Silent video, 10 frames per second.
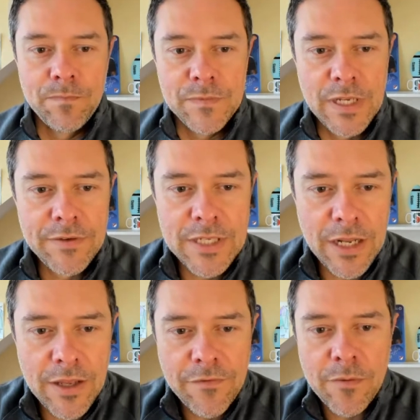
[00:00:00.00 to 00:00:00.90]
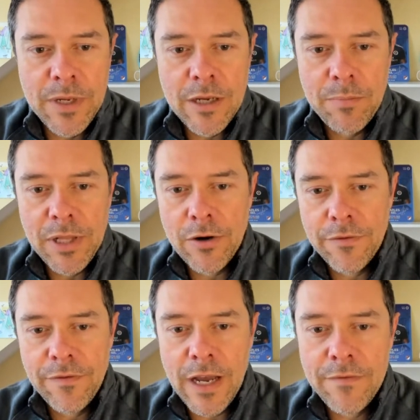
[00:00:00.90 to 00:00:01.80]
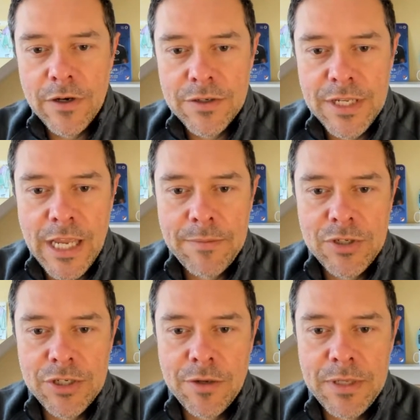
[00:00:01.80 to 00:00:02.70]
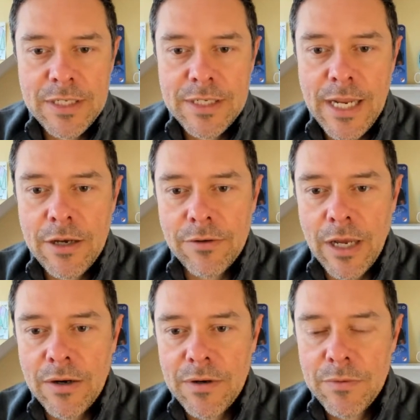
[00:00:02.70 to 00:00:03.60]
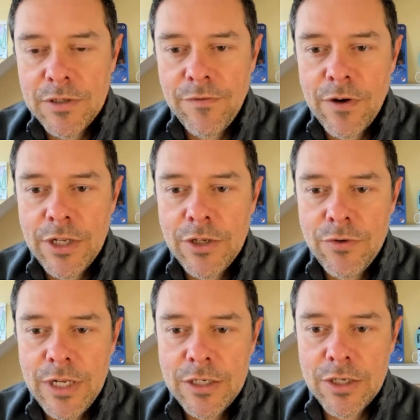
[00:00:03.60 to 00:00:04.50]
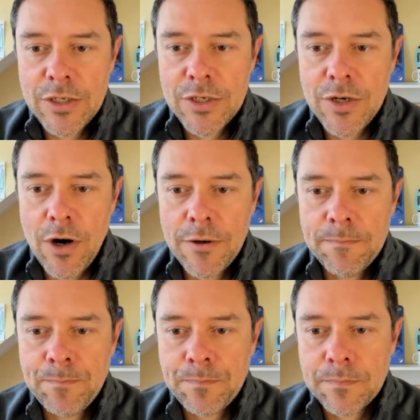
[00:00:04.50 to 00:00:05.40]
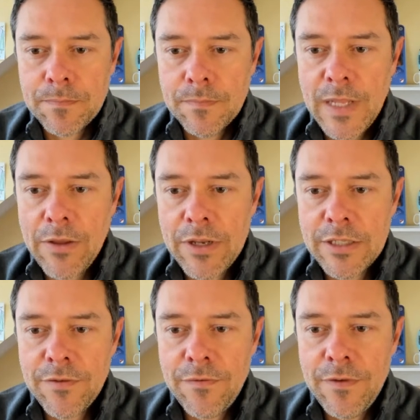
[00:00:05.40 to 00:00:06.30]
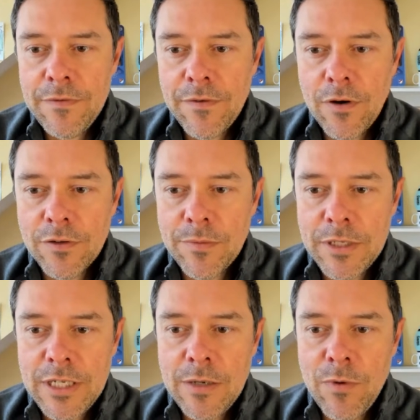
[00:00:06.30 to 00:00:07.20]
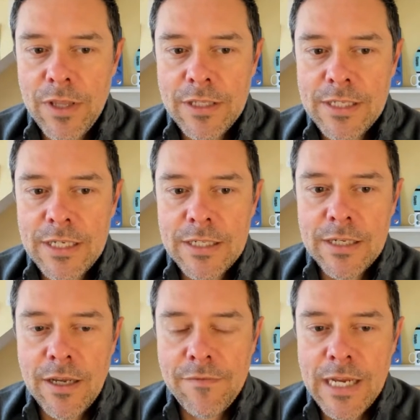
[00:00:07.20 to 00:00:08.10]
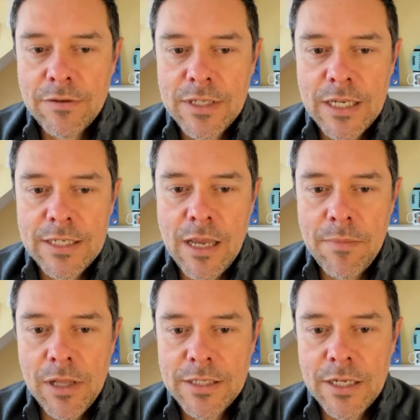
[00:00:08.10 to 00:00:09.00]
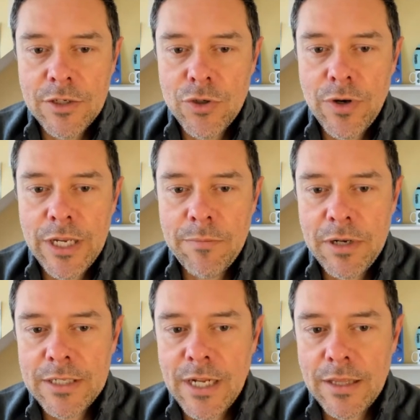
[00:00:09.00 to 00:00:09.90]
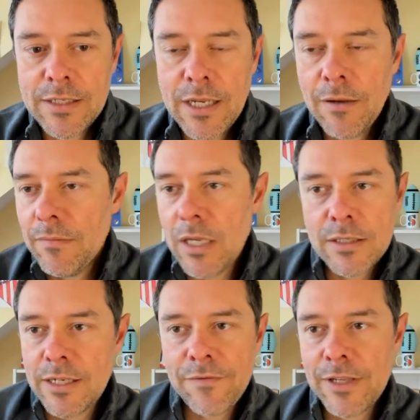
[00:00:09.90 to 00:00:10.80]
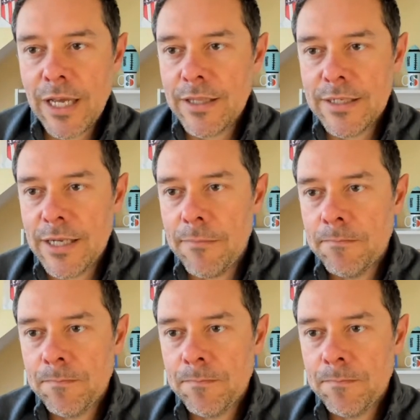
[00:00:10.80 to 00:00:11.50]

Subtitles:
David said, I think for me, a player of 5 years, the game is just a bit stale now. It was fun and unique to start. Now that it's FIFA Ultimate Team within season, I've downsized to MLS and enjoying it, but it's not the same. Yeah, it's definitely not the same.